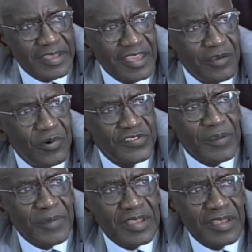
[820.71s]

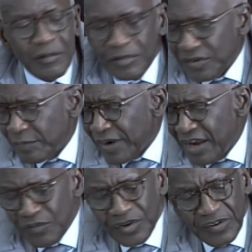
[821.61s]
Sir
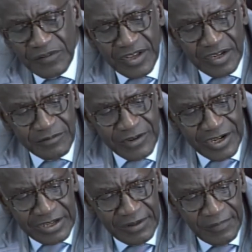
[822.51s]
Brian was a very,
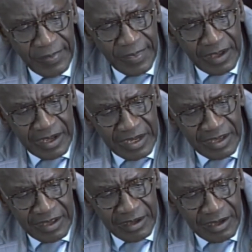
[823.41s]
very
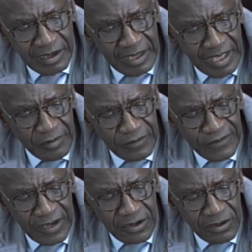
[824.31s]
able
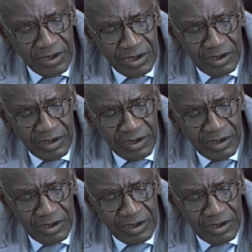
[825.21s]
fellow.